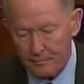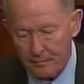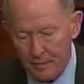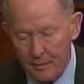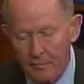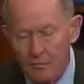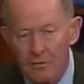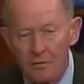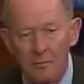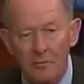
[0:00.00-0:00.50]

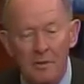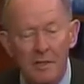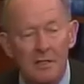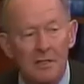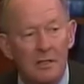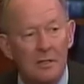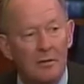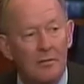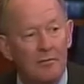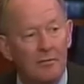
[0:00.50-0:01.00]
It was the
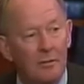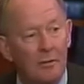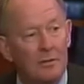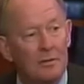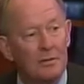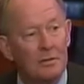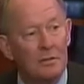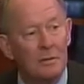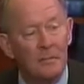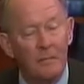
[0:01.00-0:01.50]
reason the
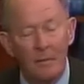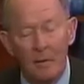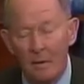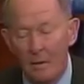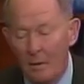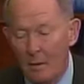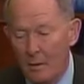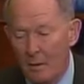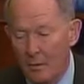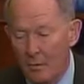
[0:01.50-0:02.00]
first
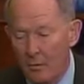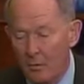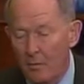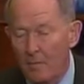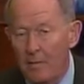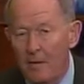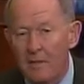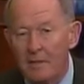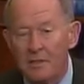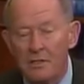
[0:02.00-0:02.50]

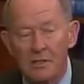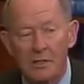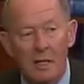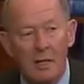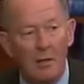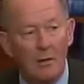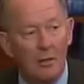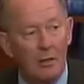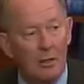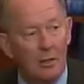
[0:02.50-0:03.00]
Europeans
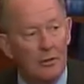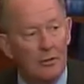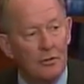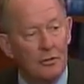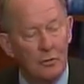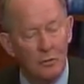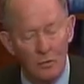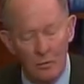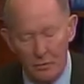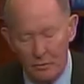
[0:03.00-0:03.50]
settled on our
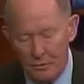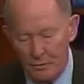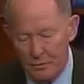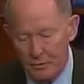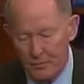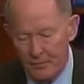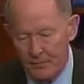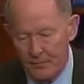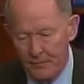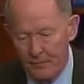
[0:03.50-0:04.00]
shores.